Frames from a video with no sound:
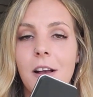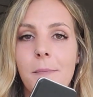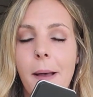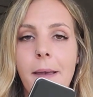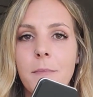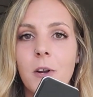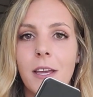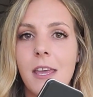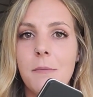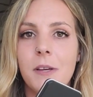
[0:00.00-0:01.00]
I am going to
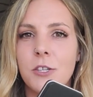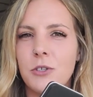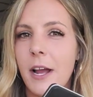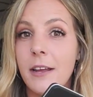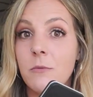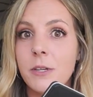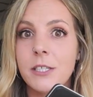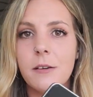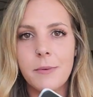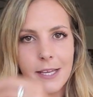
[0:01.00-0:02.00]
keep it and try it in
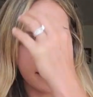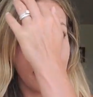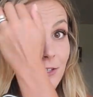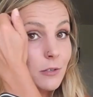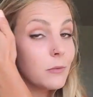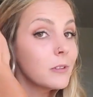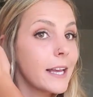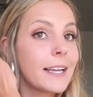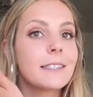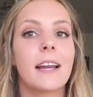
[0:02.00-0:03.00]
winter because I do,
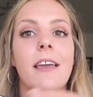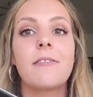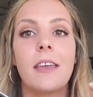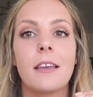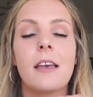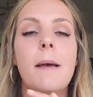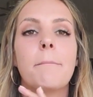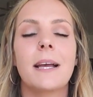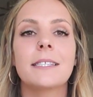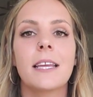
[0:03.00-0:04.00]
like I said, I think
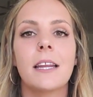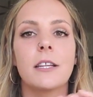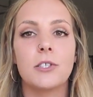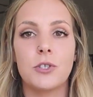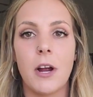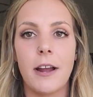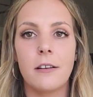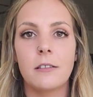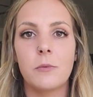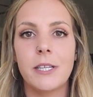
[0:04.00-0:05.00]
my skin gets drier
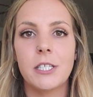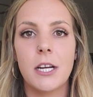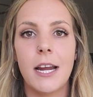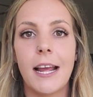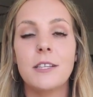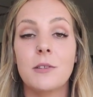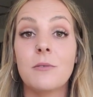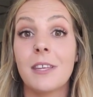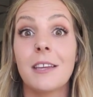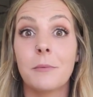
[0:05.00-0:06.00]
in the winter and I do
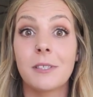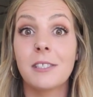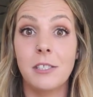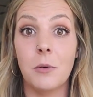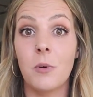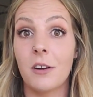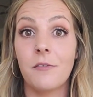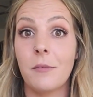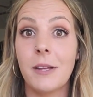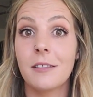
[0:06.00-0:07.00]
think it will still work
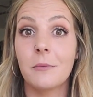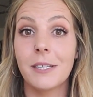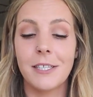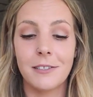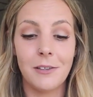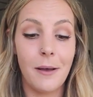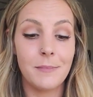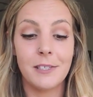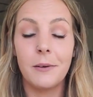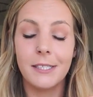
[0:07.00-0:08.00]
for me in the winter. So I'm
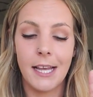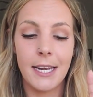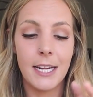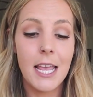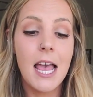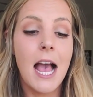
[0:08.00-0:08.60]
so excited.